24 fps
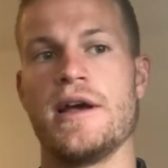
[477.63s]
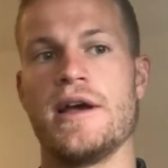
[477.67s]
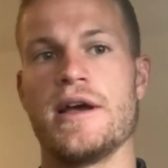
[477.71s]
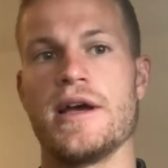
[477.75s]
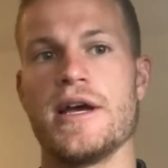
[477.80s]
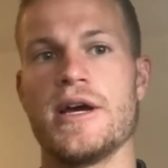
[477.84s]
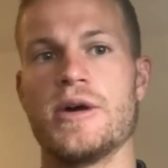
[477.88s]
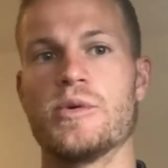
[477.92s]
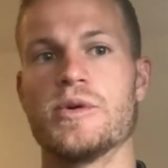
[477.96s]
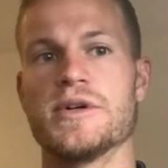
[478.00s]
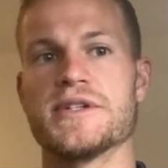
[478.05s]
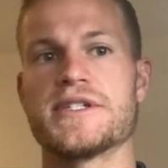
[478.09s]

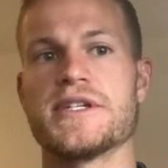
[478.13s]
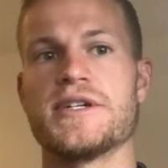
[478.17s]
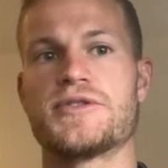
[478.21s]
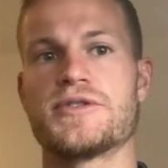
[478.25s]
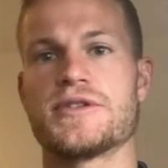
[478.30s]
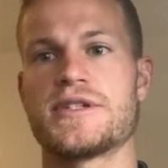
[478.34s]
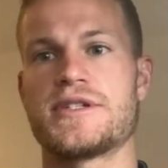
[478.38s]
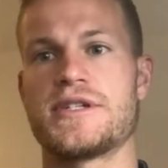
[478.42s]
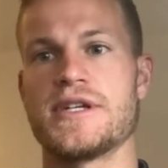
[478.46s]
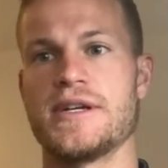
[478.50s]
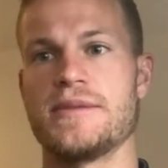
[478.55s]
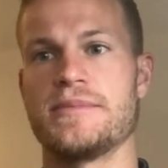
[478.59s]
it was
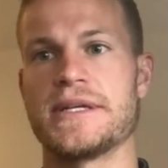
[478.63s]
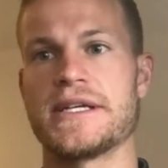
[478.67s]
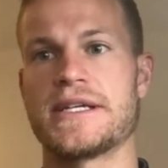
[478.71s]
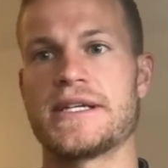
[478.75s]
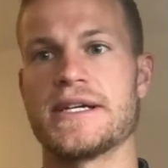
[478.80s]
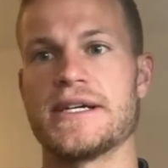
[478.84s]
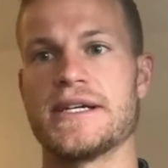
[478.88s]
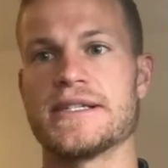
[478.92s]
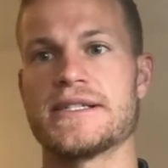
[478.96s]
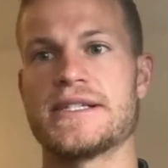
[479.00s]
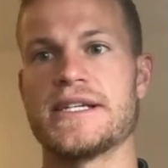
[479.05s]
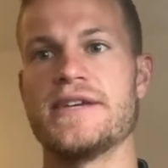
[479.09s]
interesting
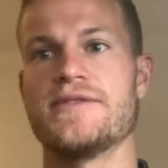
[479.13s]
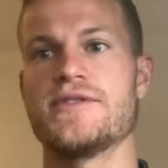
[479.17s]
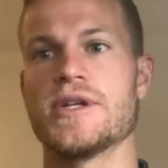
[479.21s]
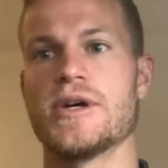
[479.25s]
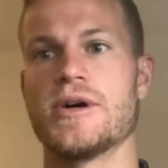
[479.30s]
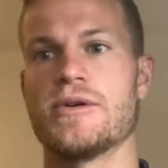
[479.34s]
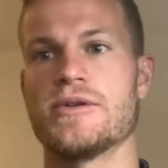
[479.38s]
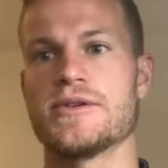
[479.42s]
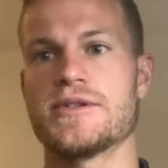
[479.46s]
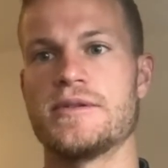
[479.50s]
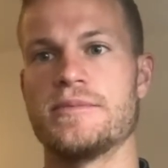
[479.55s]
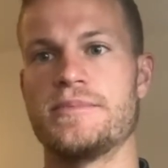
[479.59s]
because even
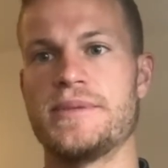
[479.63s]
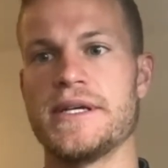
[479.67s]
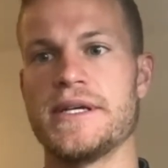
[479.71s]
though it was the B